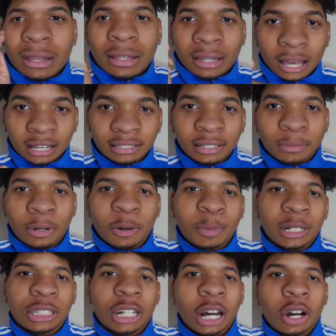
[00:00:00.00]
That's the
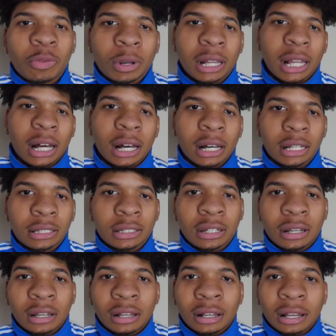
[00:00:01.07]
moment y'all realize
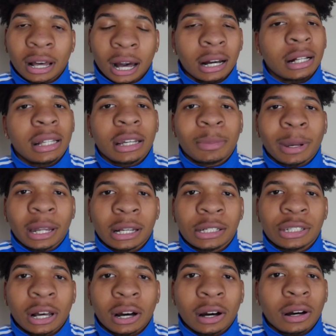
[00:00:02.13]
I clickbaited
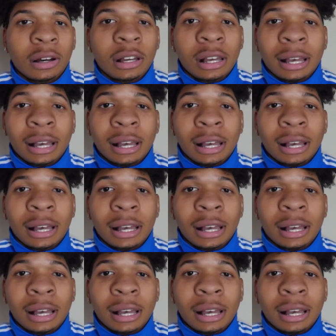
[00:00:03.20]
y'all.